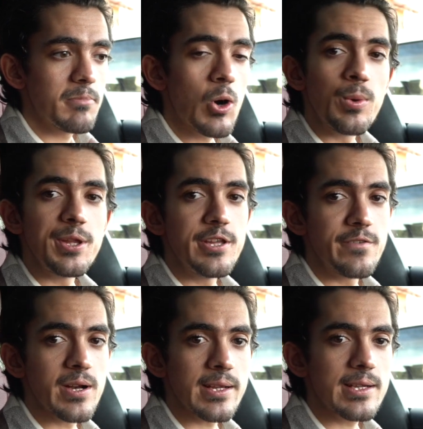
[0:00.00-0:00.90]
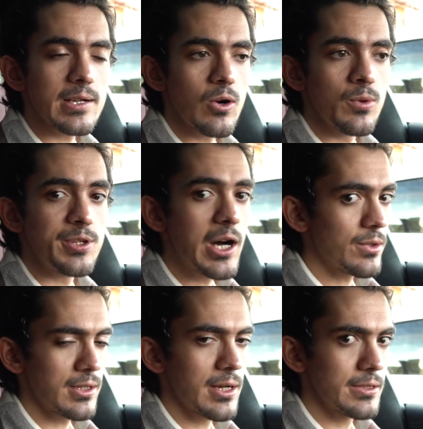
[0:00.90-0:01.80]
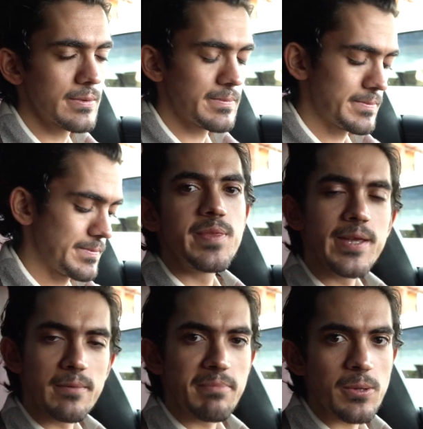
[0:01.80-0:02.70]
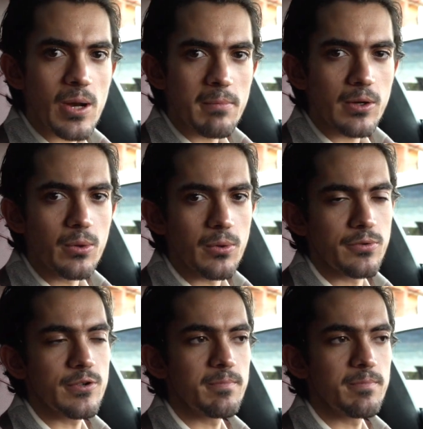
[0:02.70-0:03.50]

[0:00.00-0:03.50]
only difference on the outside. The panoramic roof.